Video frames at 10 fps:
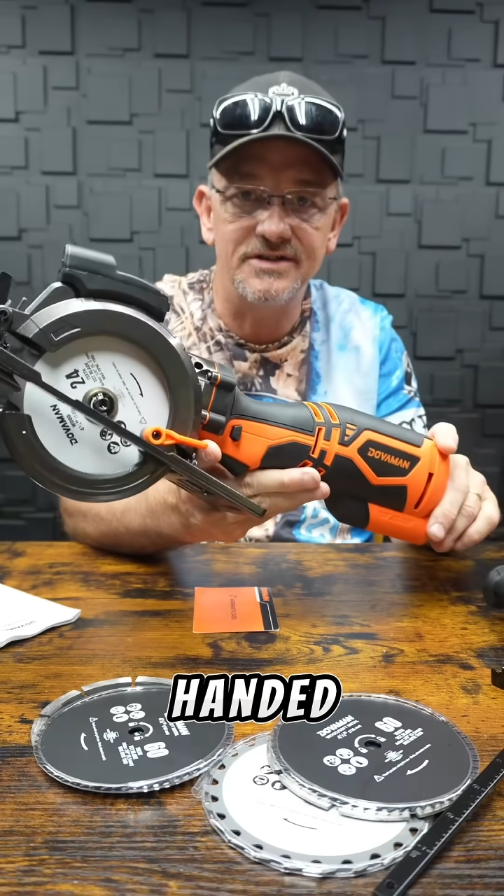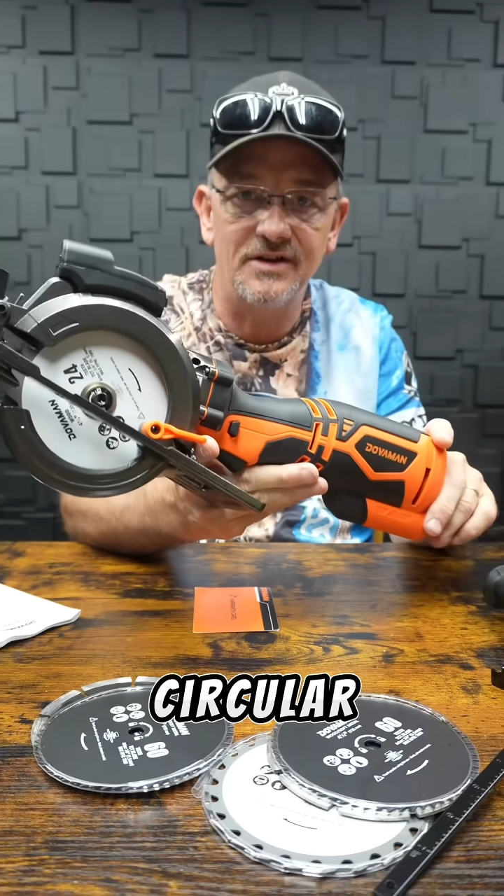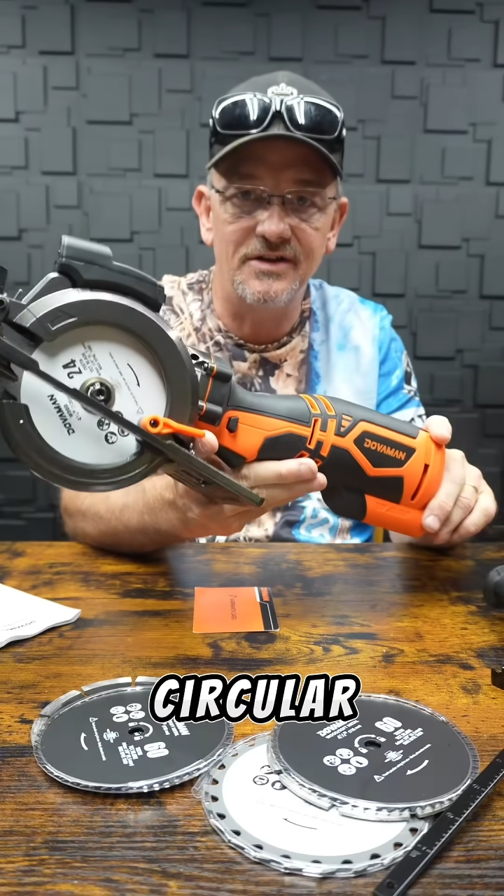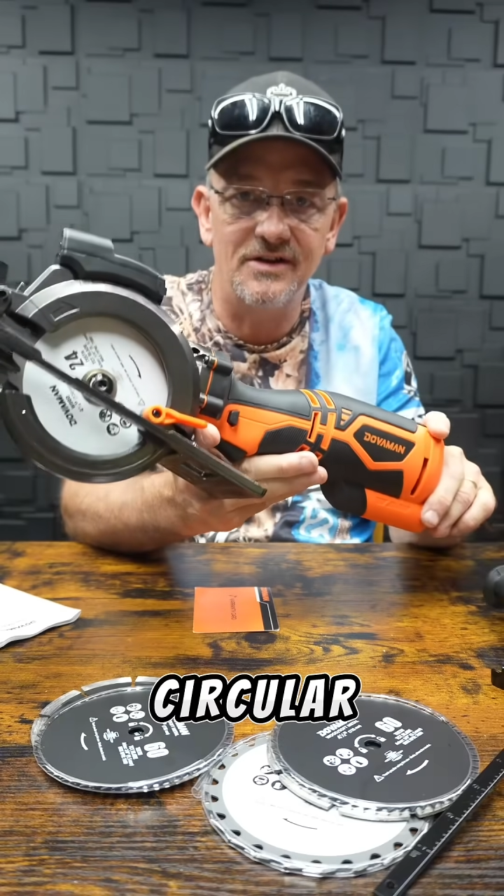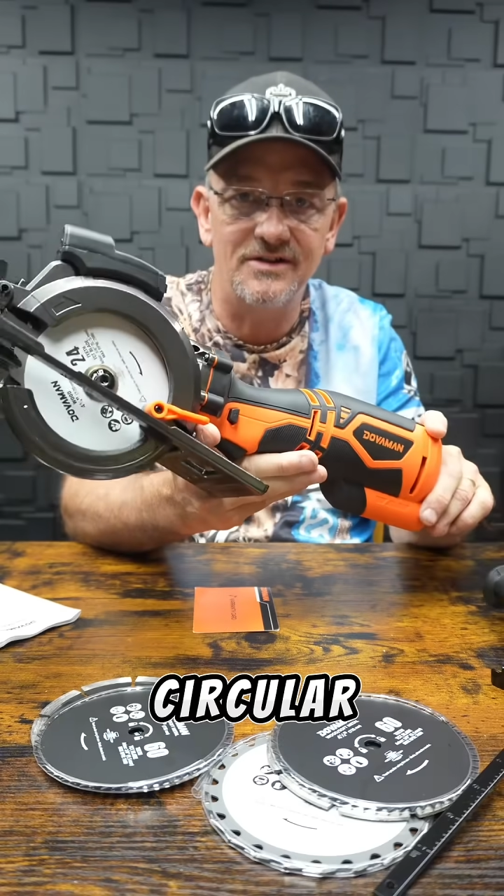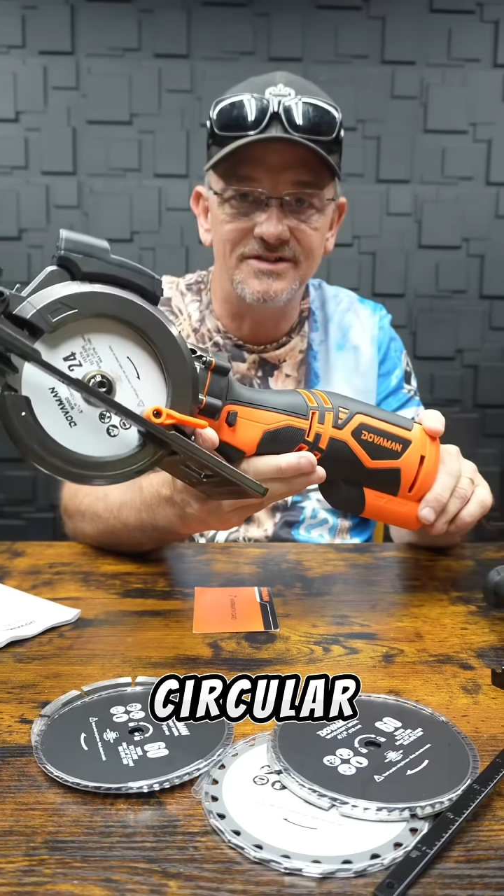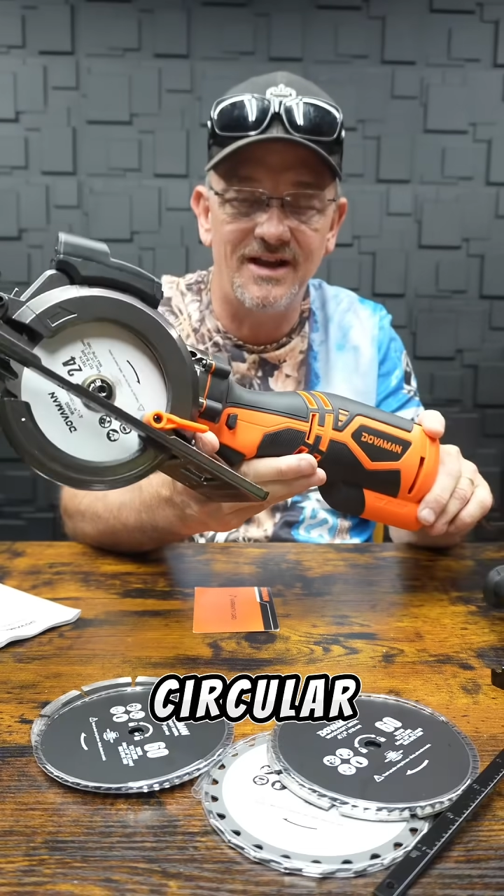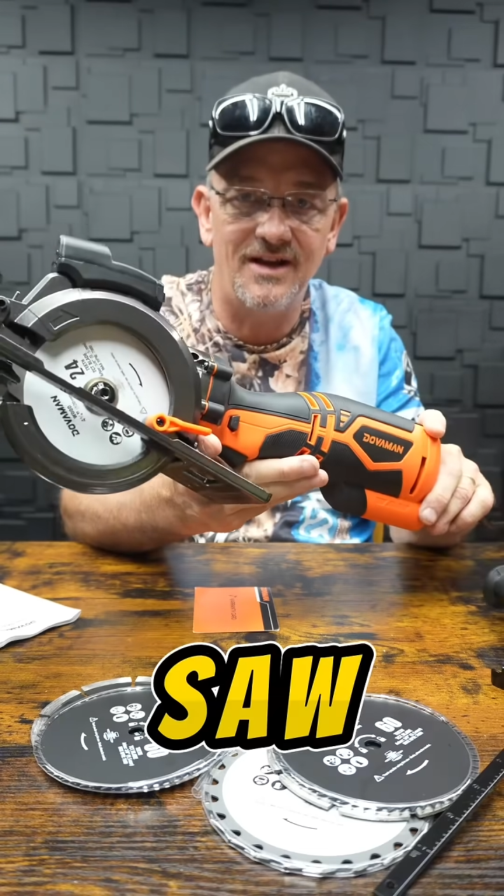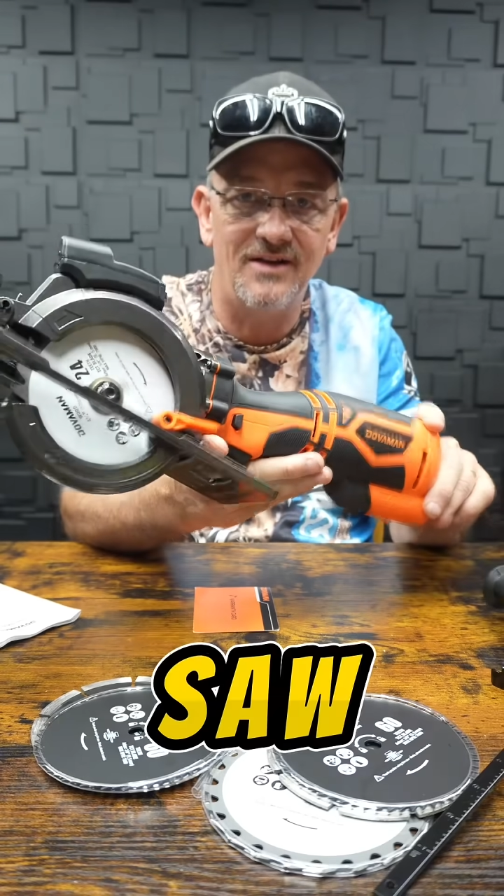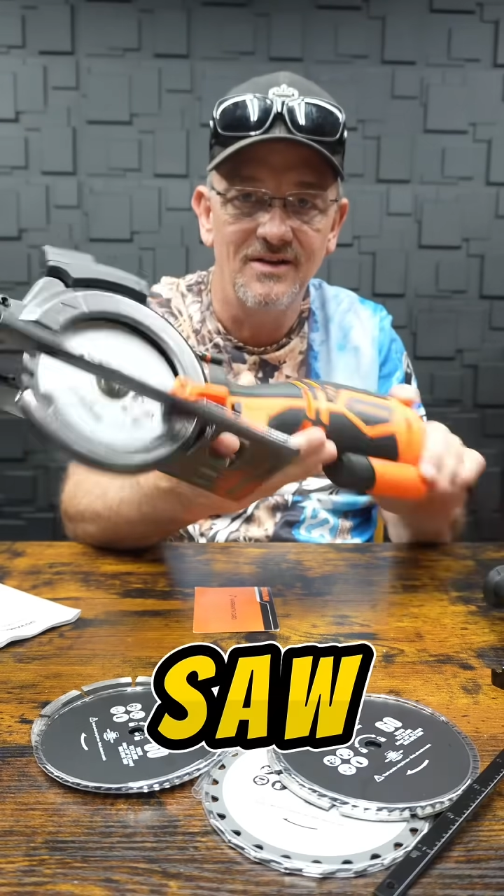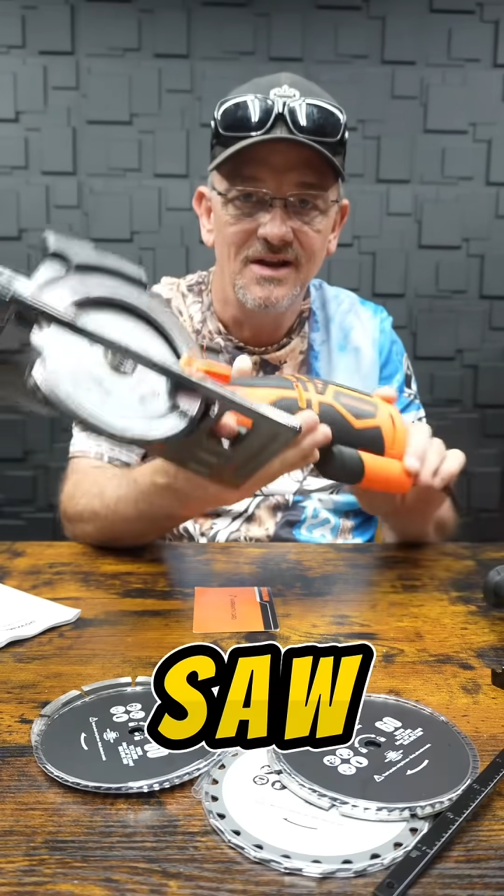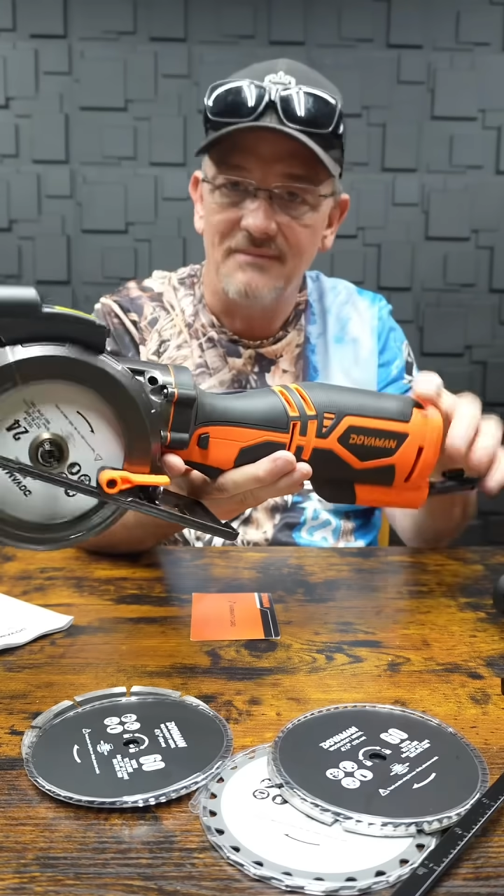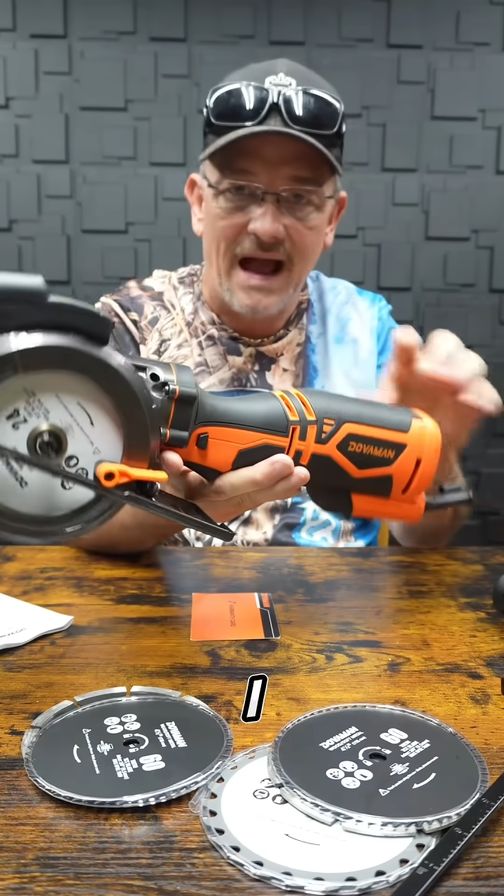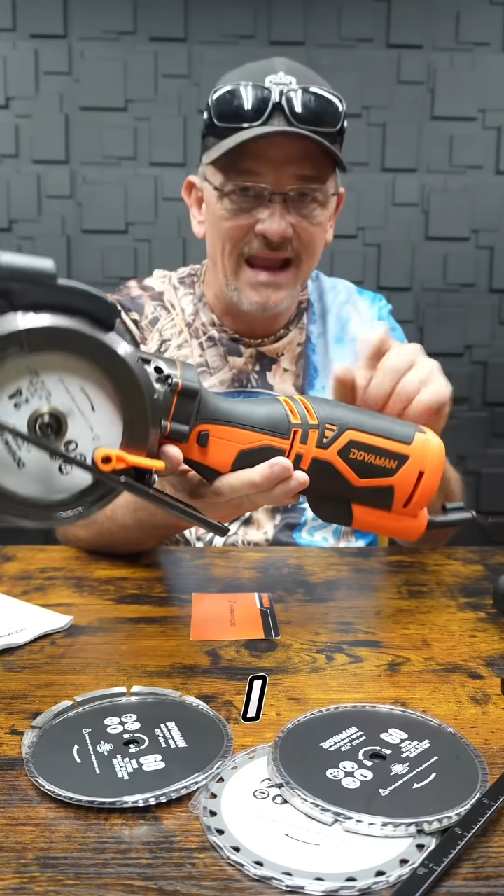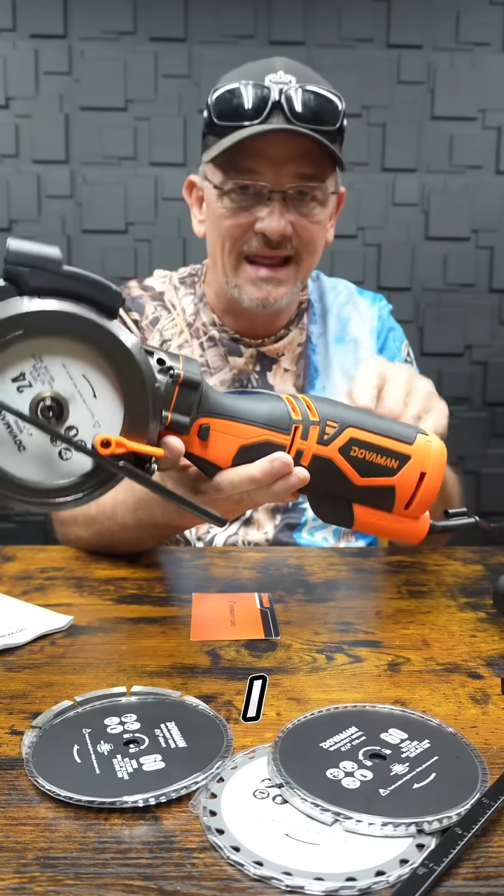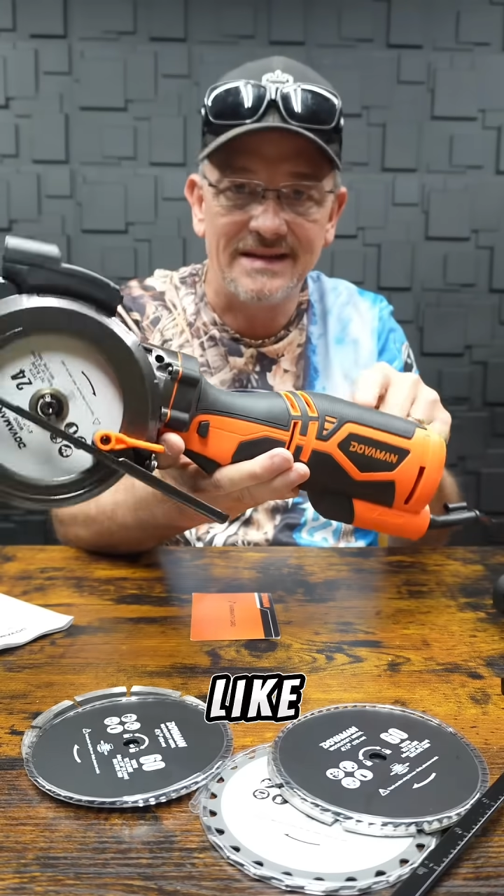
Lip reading: circular saw. I